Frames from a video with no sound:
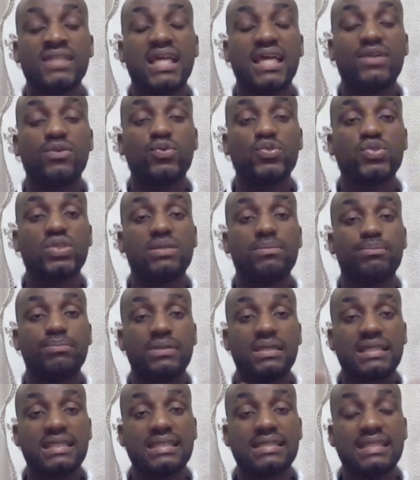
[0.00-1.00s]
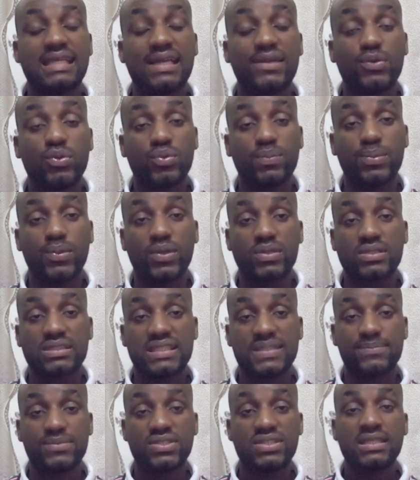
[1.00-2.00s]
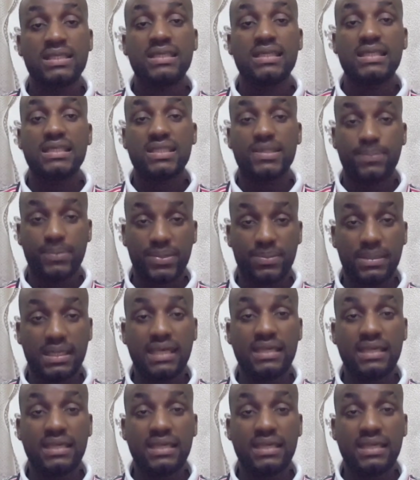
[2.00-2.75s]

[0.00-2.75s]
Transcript: and also in breaking down low block teams in the Premier